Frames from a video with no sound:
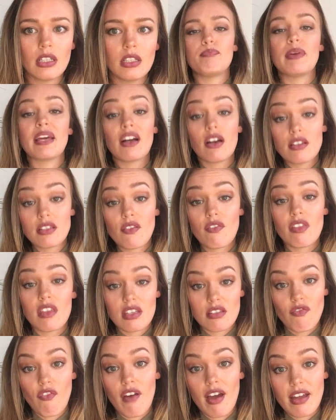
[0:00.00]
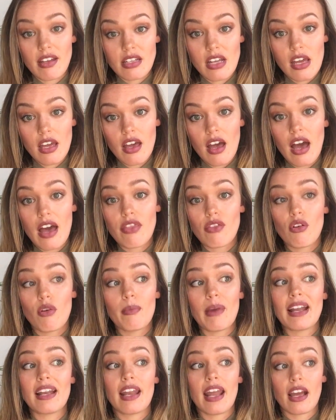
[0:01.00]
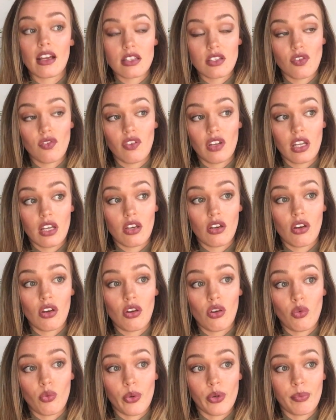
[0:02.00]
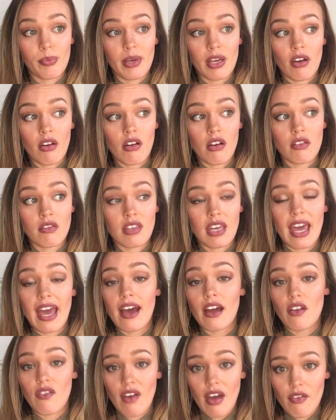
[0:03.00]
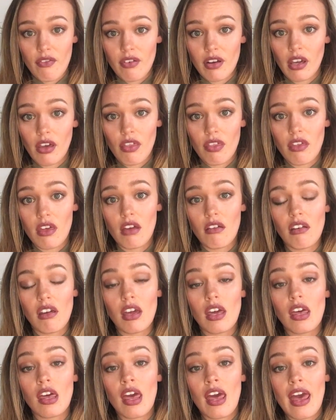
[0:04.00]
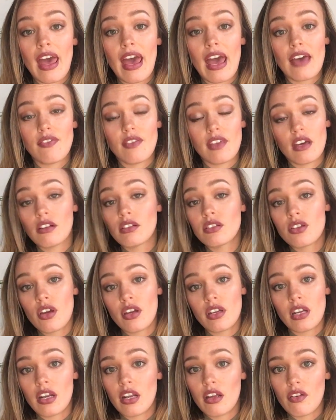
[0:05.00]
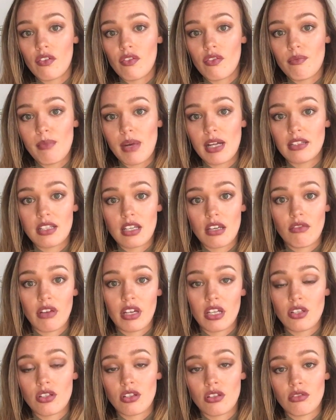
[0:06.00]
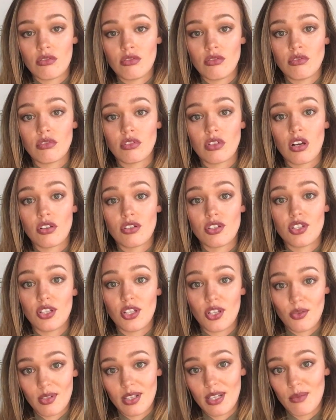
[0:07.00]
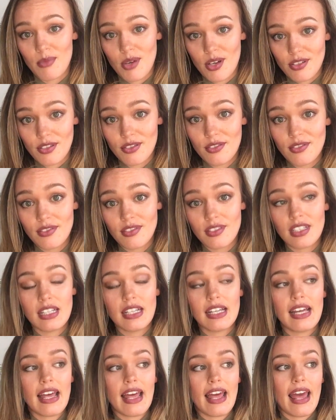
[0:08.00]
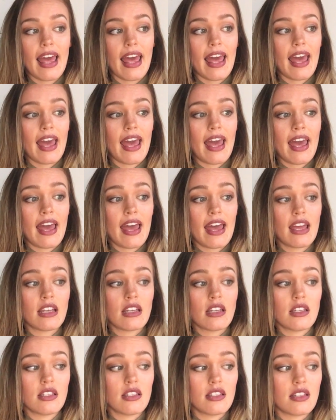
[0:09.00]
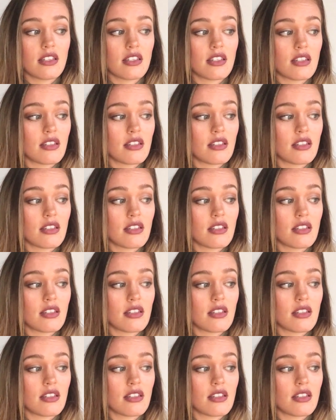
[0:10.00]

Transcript: Because of this finding, I thought my next video would be on the out of Africa theory and the alternative multi-regional continuity model, and